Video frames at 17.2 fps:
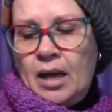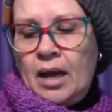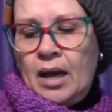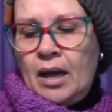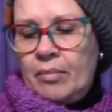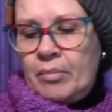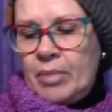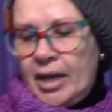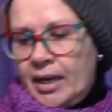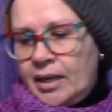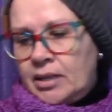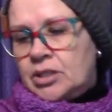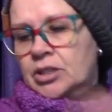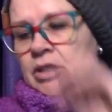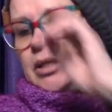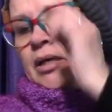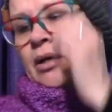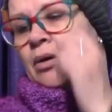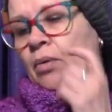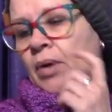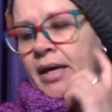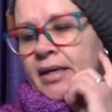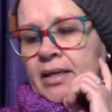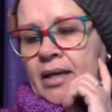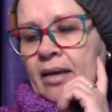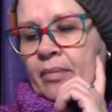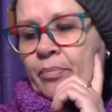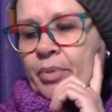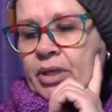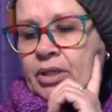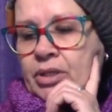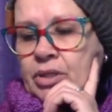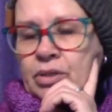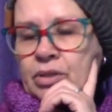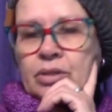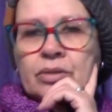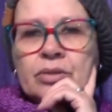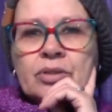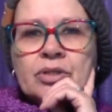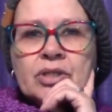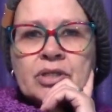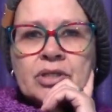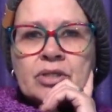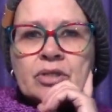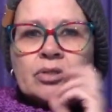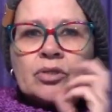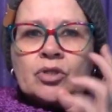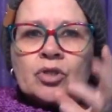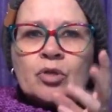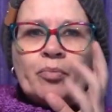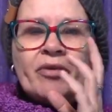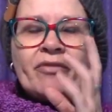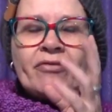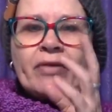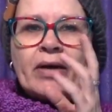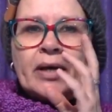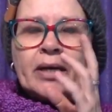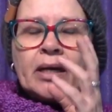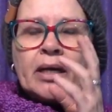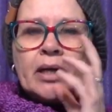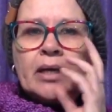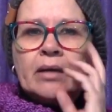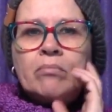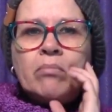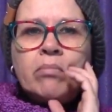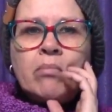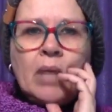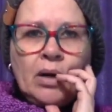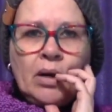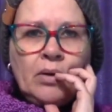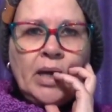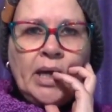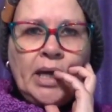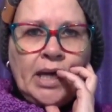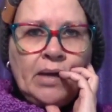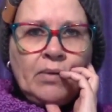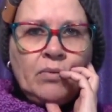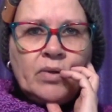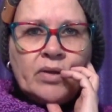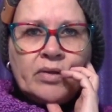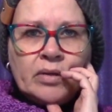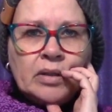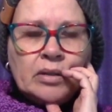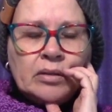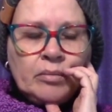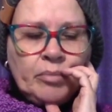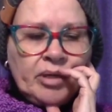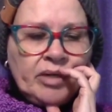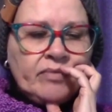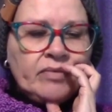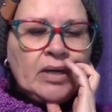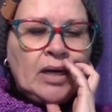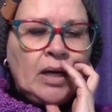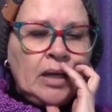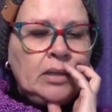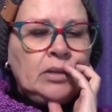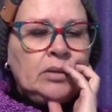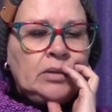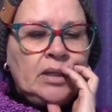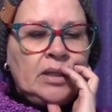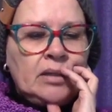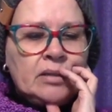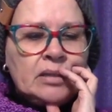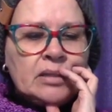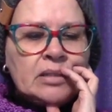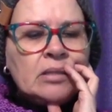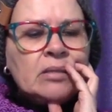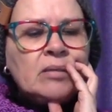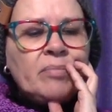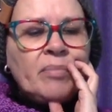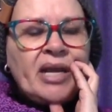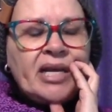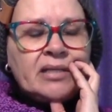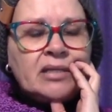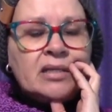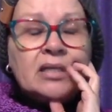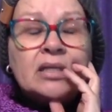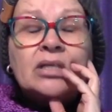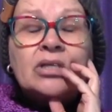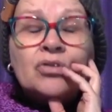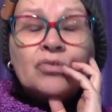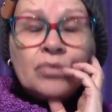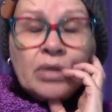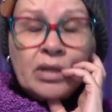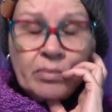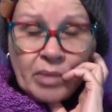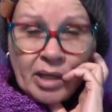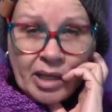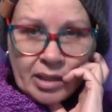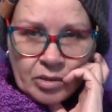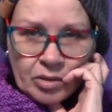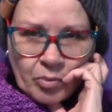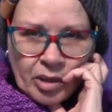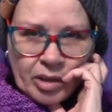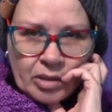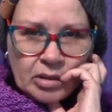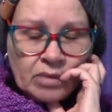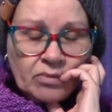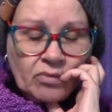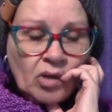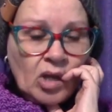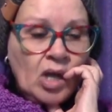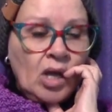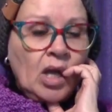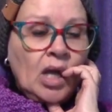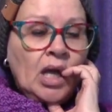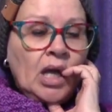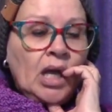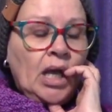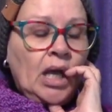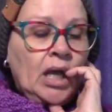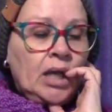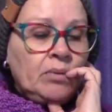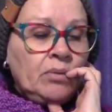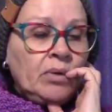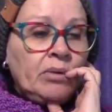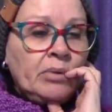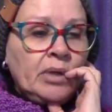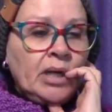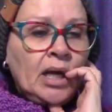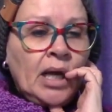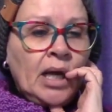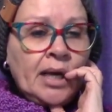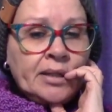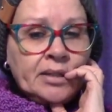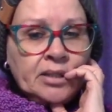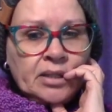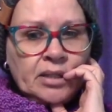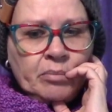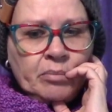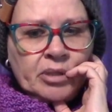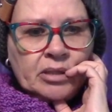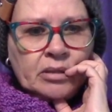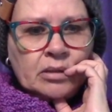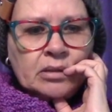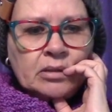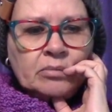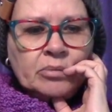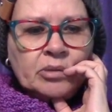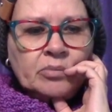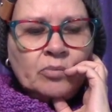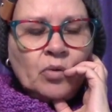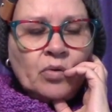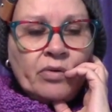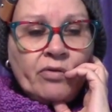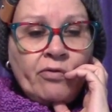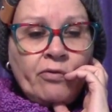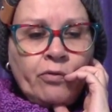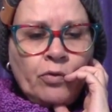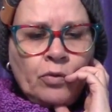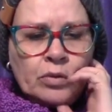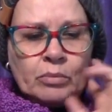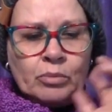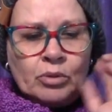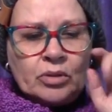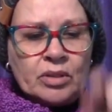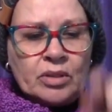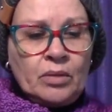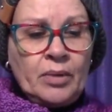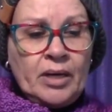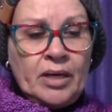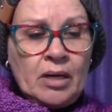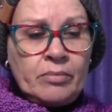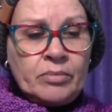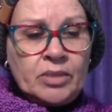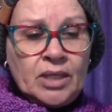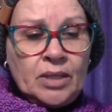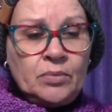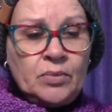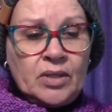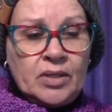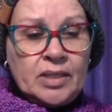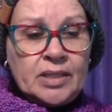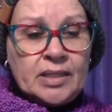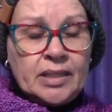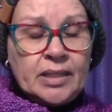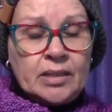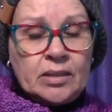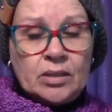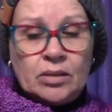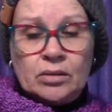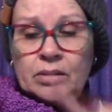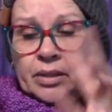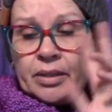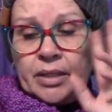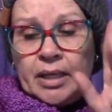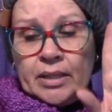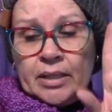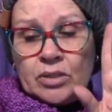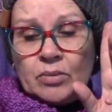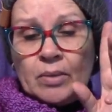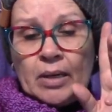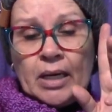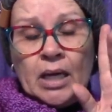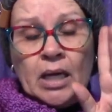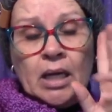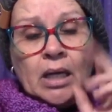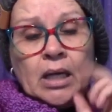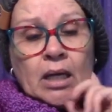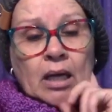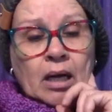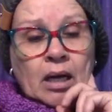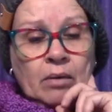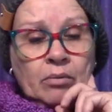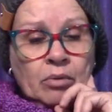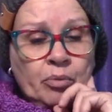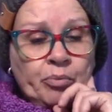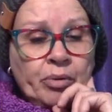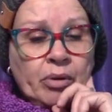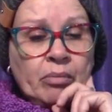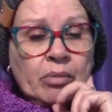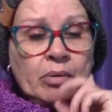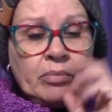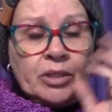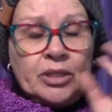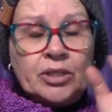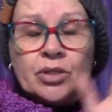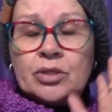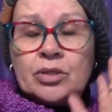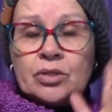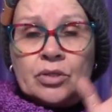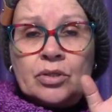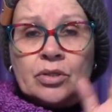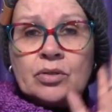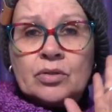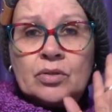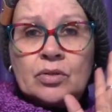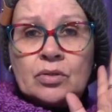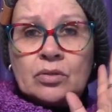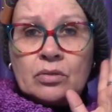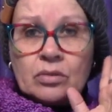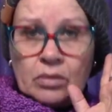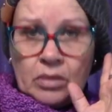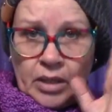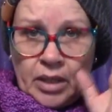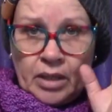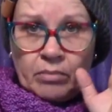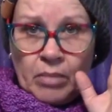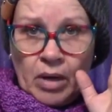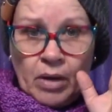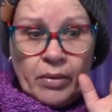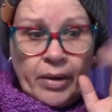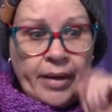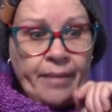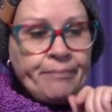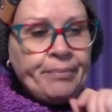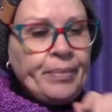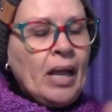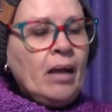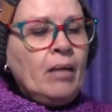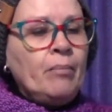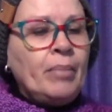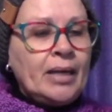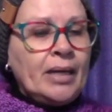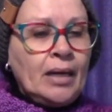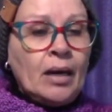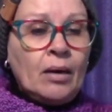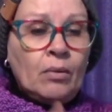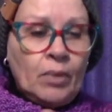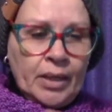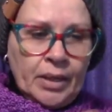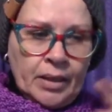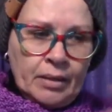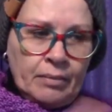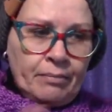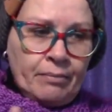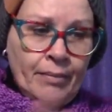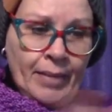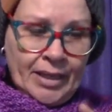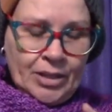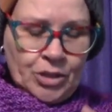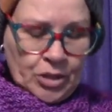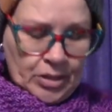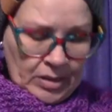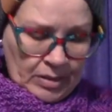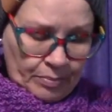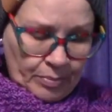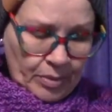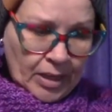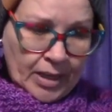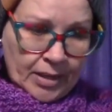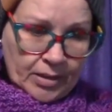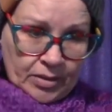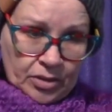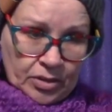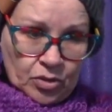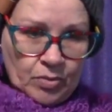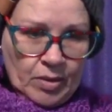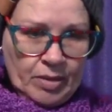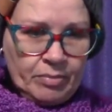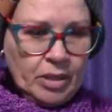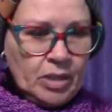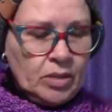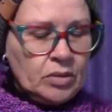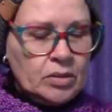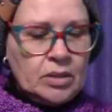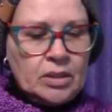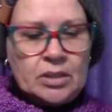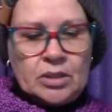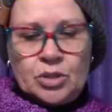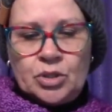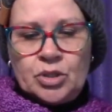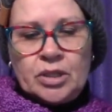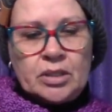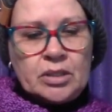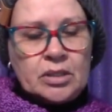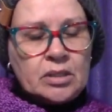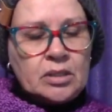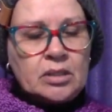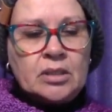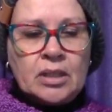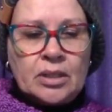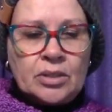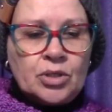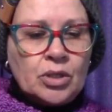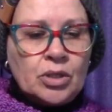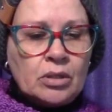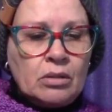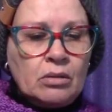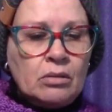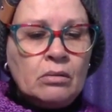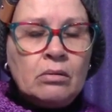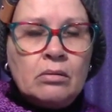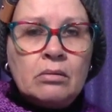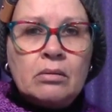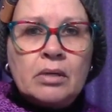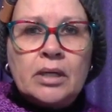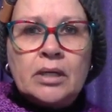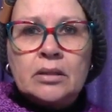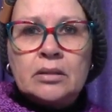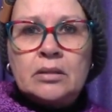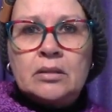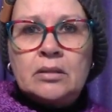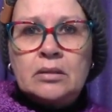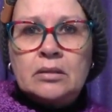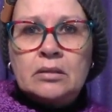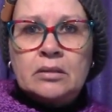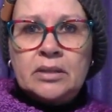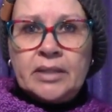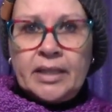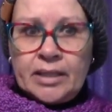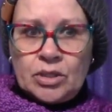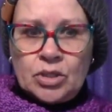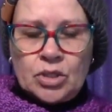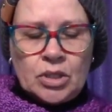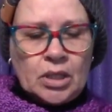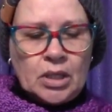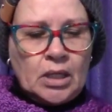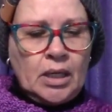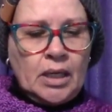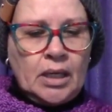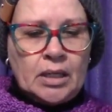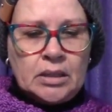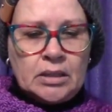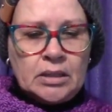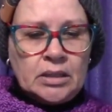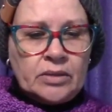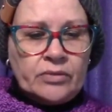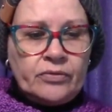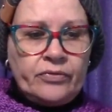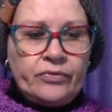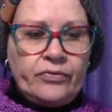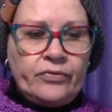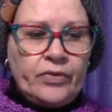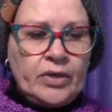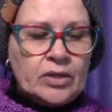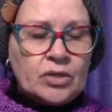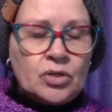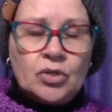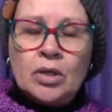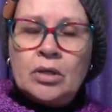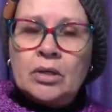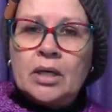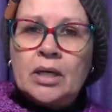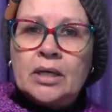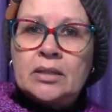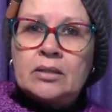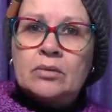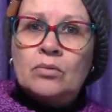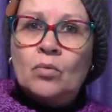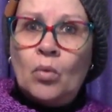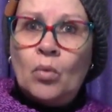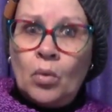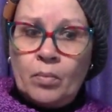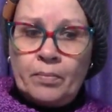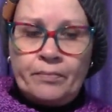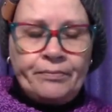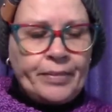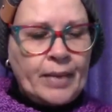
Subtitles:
I'm actually quite happy to use just super fine kid mohair with a little bit of nylon in. The silk makes it extremely expensive, and we would like to it a little bit more affordable. So when I'm done with this kid silk, the next one, I will probably just use kid mohair. But I want to match it up like this one because it's just such a glorious texture, and it's so nice and warm.